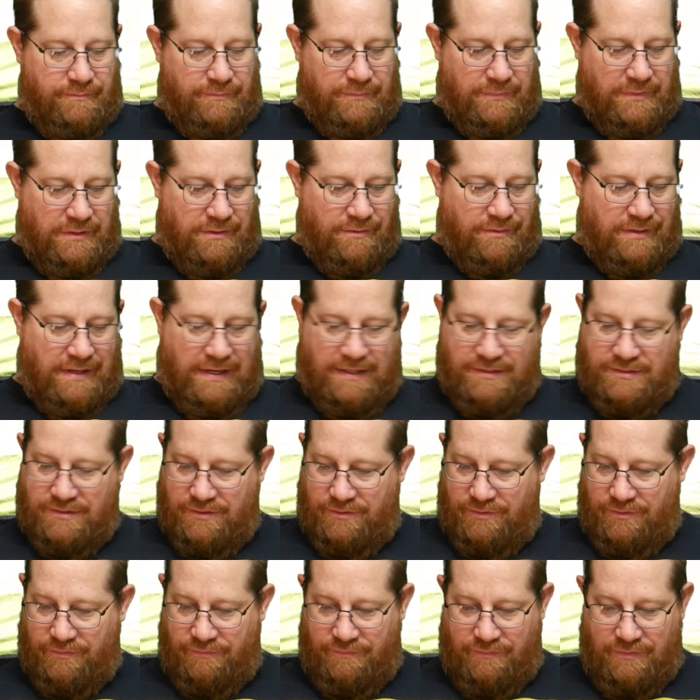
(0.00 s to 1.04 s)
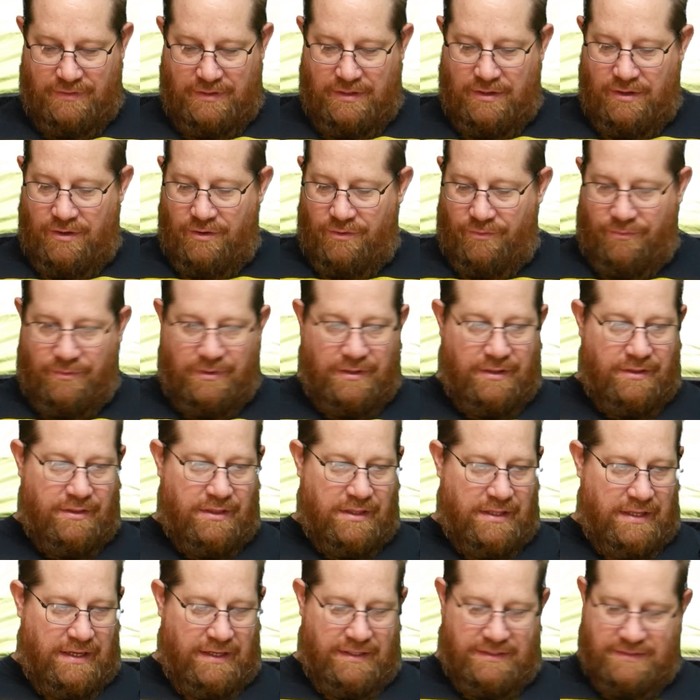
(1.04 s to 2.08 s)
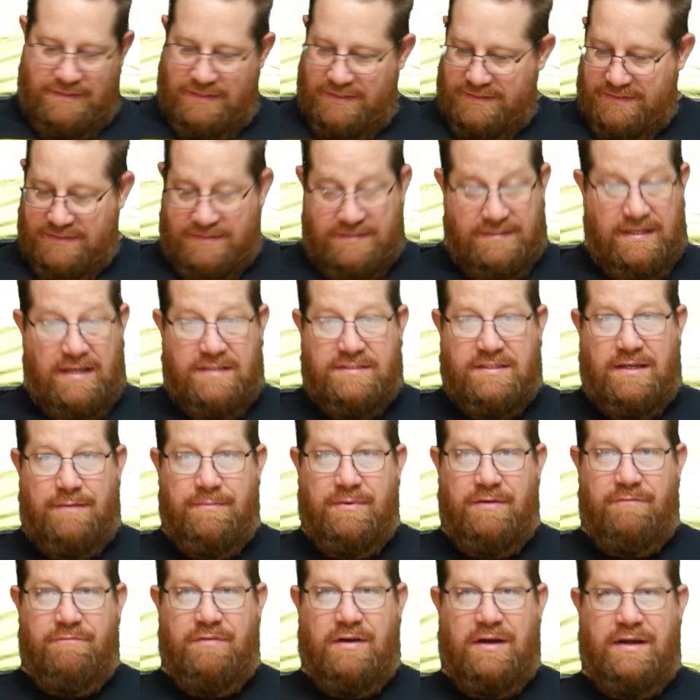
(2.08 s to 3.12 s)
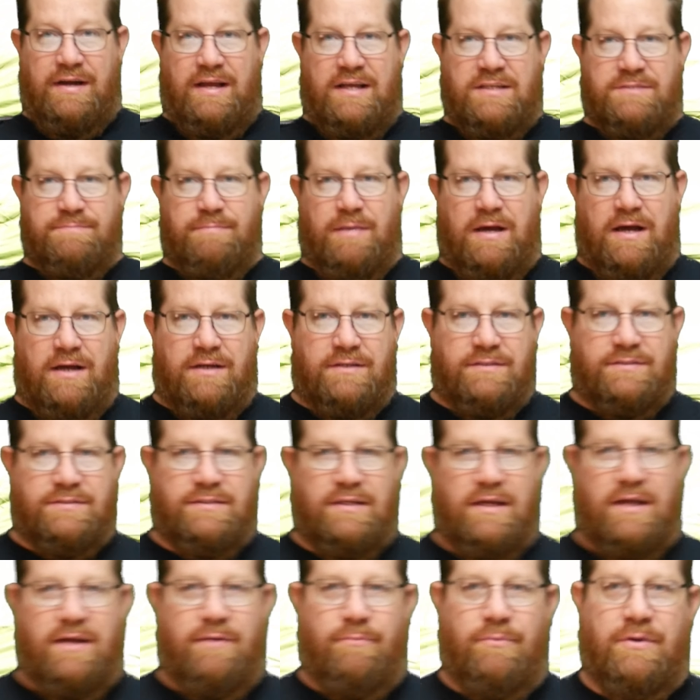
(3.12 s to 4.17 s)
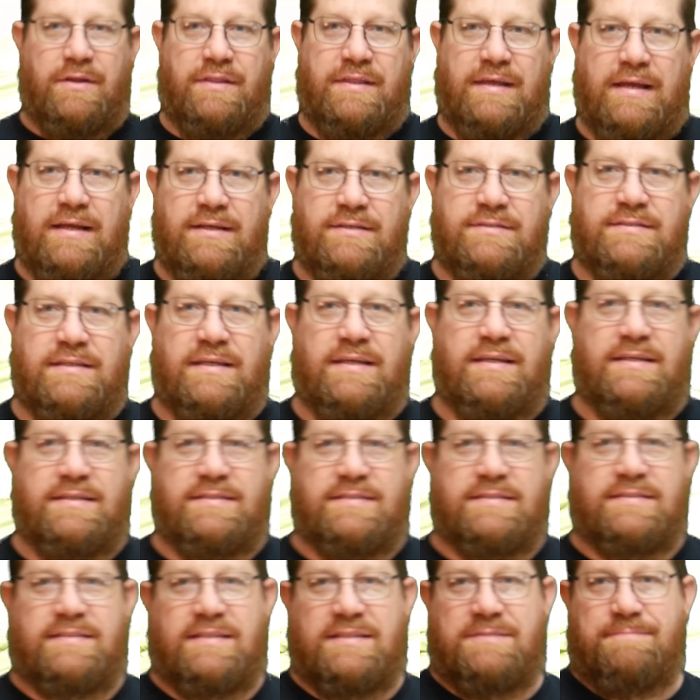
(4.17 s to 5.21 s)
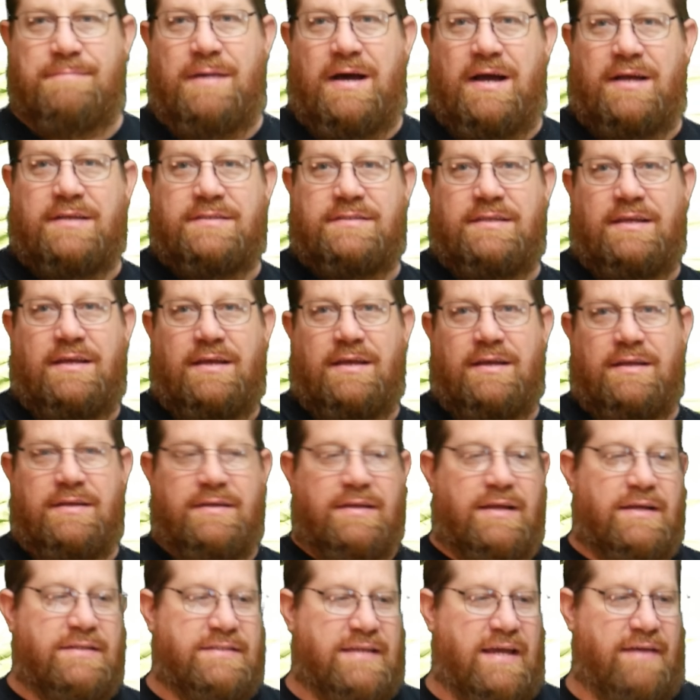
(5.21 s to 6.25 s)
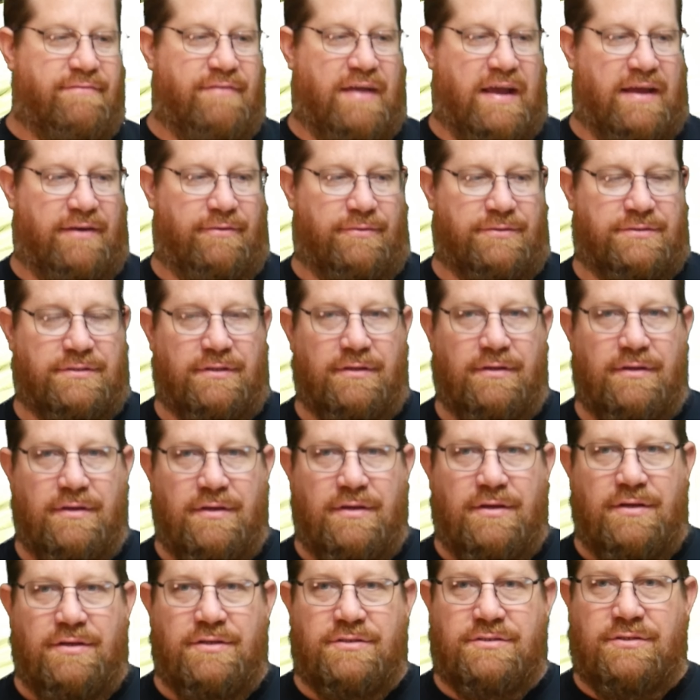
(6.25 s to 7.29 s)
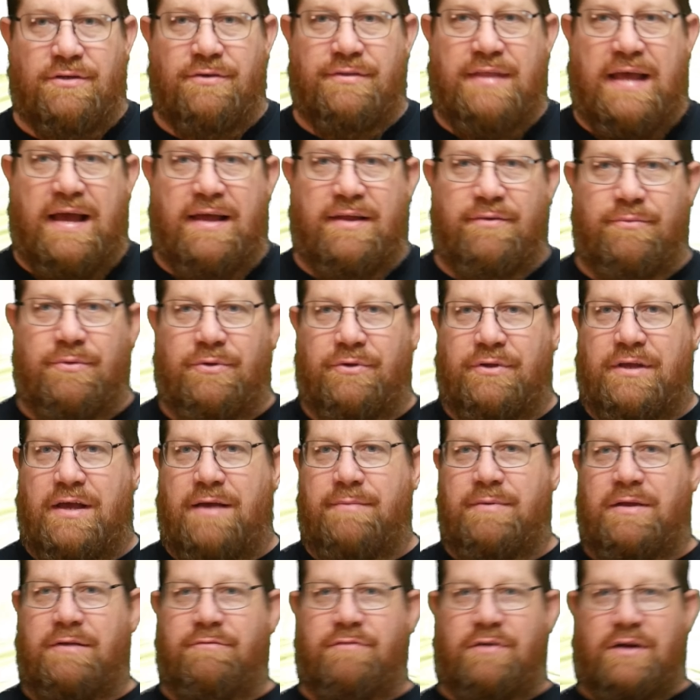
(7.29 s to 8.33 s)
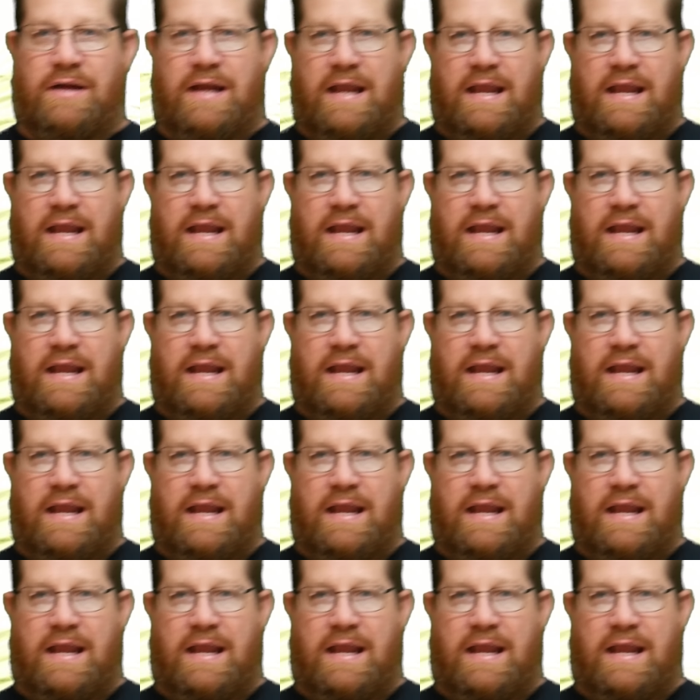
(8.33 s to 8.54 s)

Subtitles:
Alright, so one of the things is it does come in a very nice box. One of the things is this box does have handles, so that will come in very